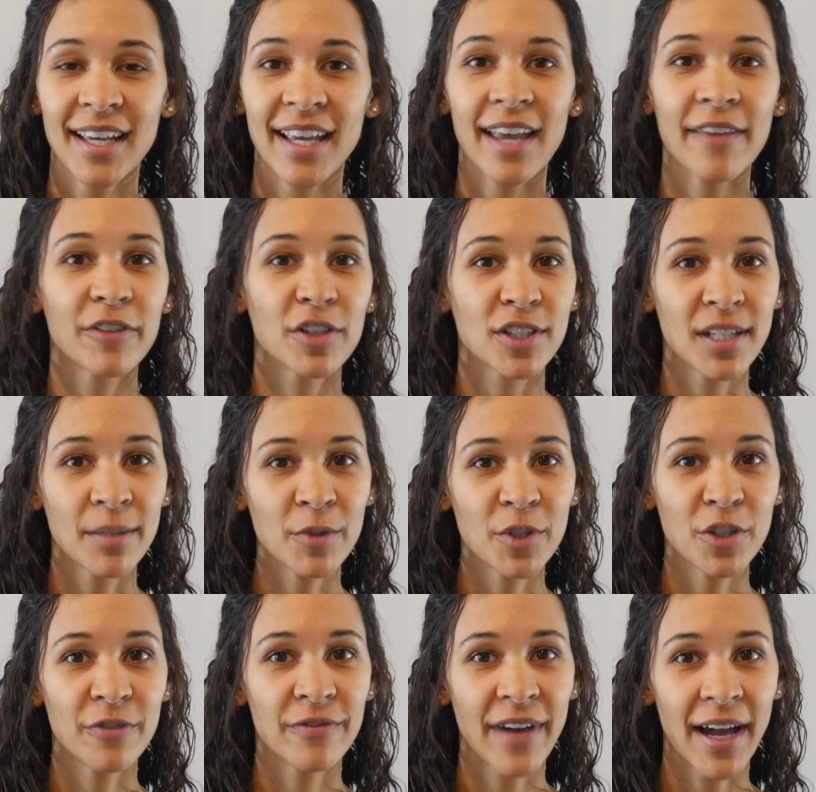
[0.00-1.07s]
If you're someone
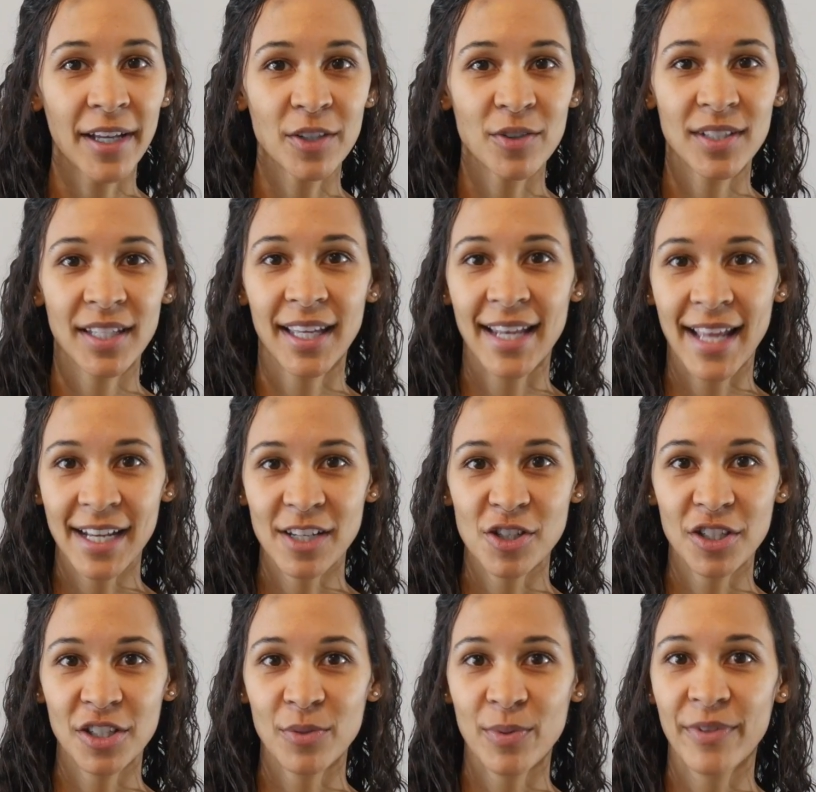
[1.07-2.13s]
who values
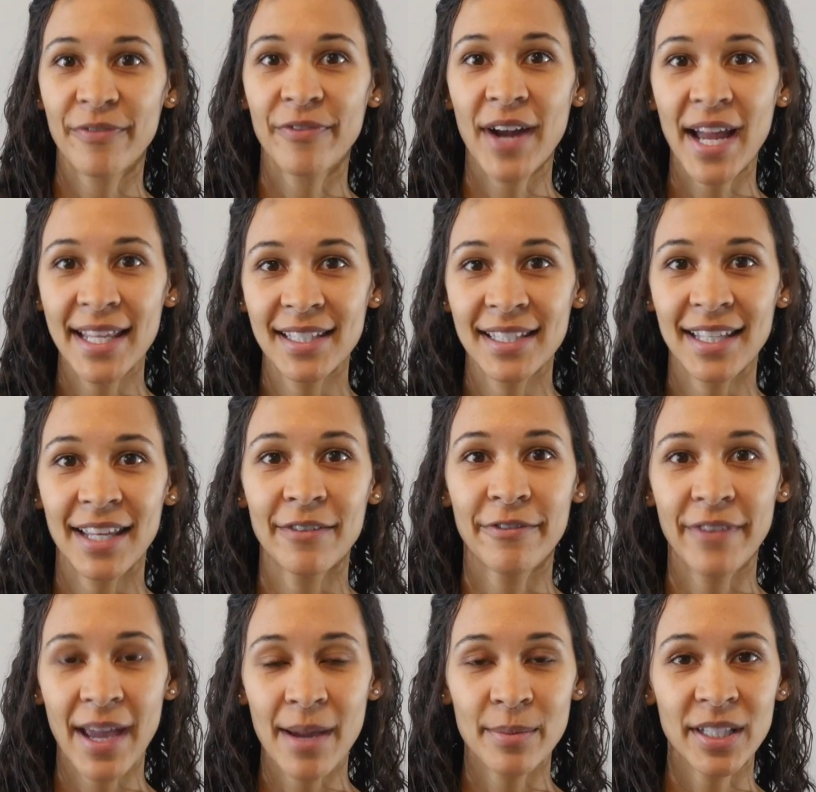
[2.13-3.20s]
connections with friends and
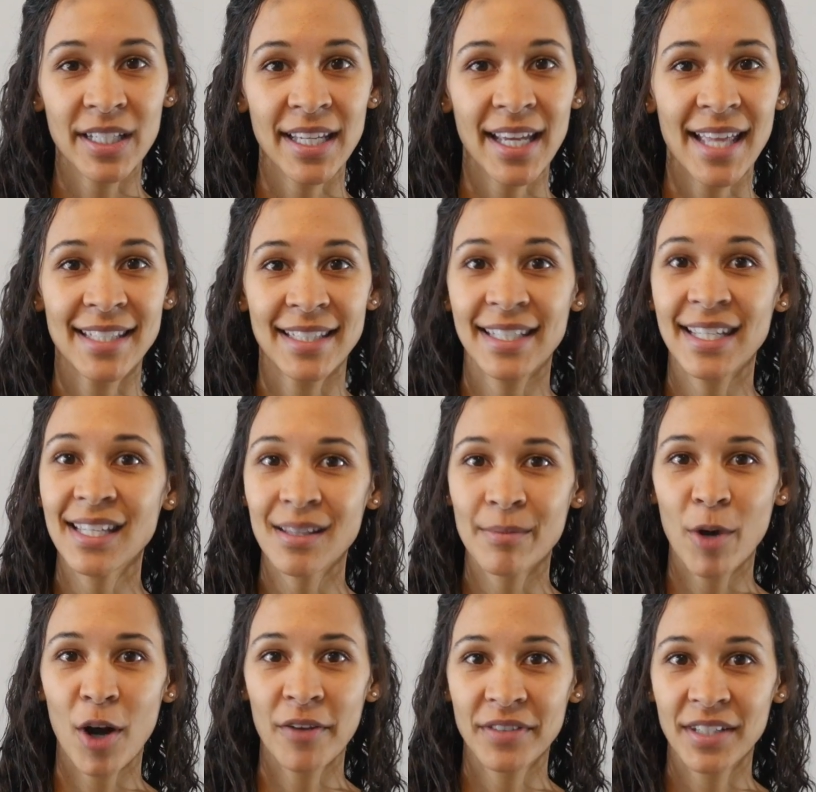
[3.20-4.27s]
family and seeing them
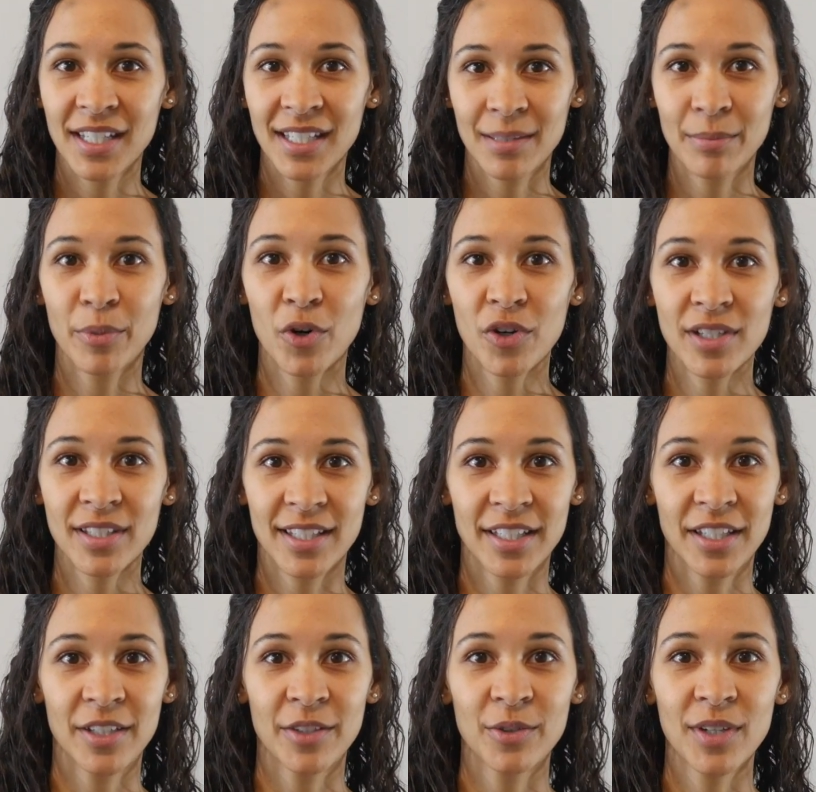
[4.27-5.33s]
often is important to
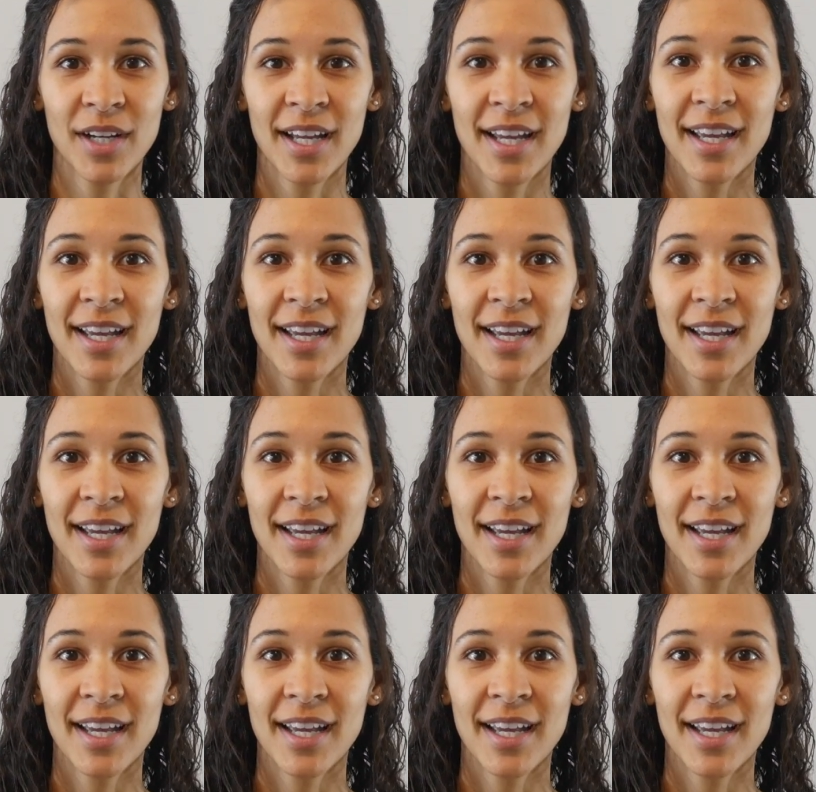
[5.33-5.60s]
you,